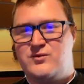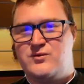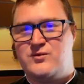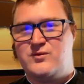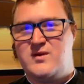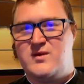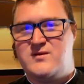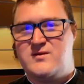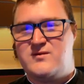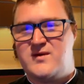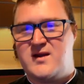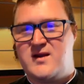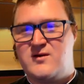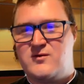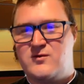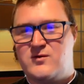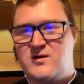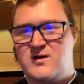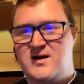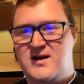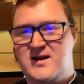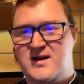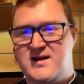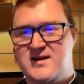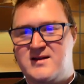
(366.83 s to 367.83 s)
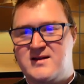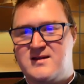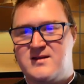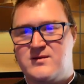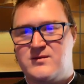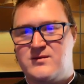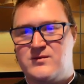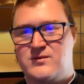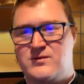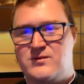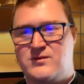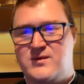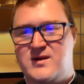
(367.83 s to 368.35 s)
When we
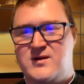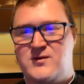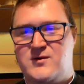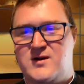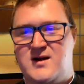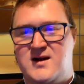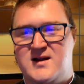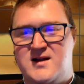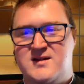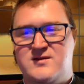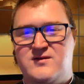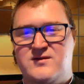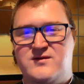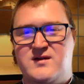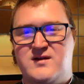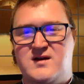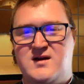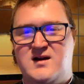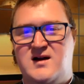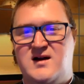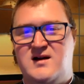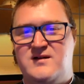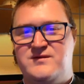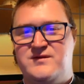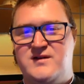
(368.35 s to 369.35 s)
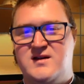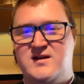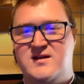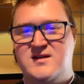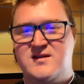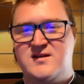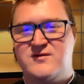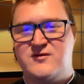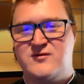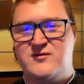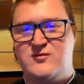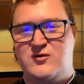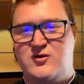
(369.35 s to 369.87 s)
arise, we rise with the
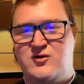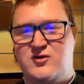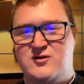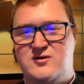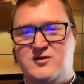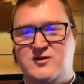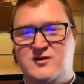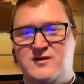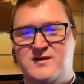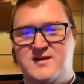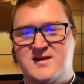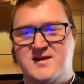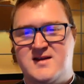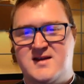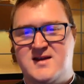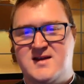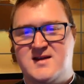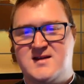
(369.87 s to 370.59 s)
confidence of immortals